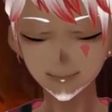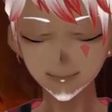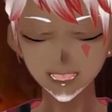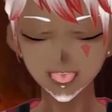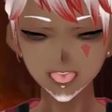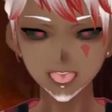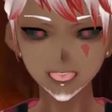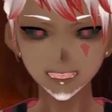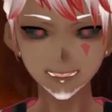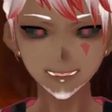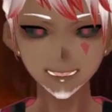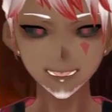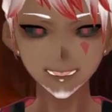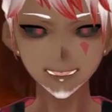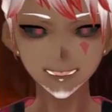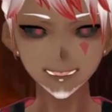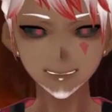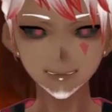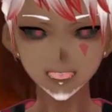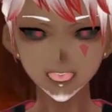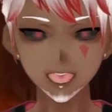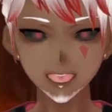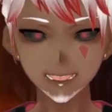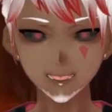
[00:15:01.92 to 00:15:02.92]
all on its
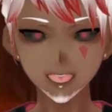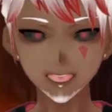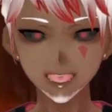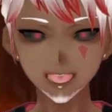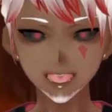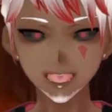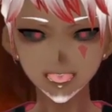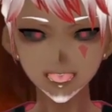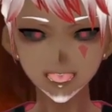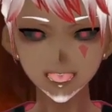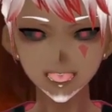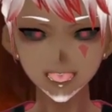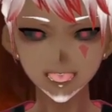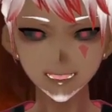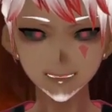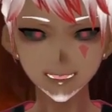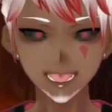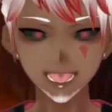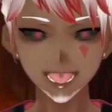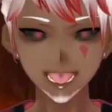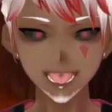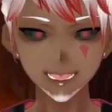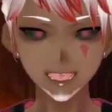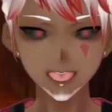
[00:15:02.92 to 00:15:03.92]
own,
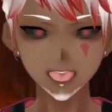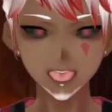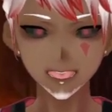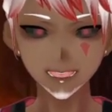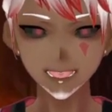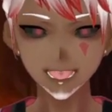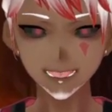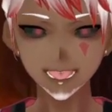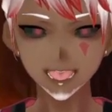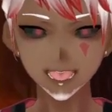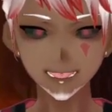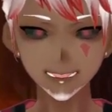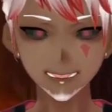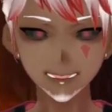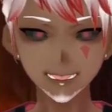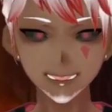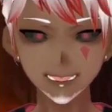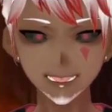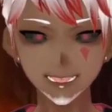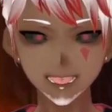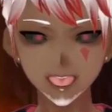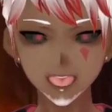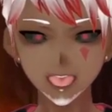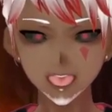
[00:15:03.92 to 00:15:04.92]
uh, all on its own
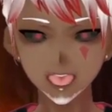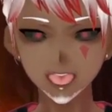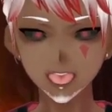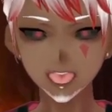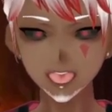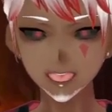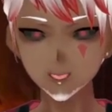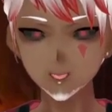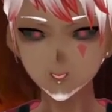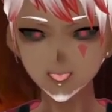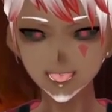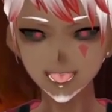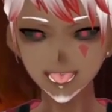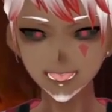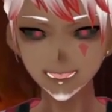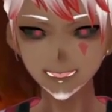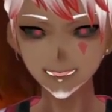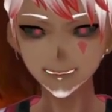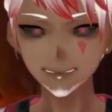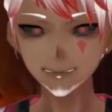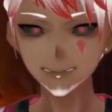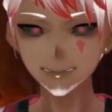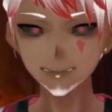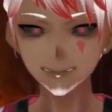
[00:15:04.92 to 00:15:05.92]
video
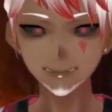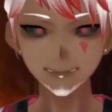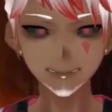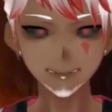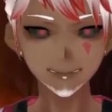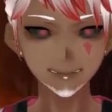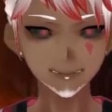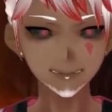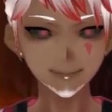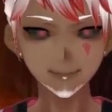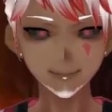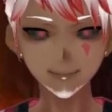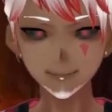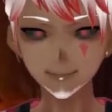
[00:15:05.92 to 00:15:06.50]
was,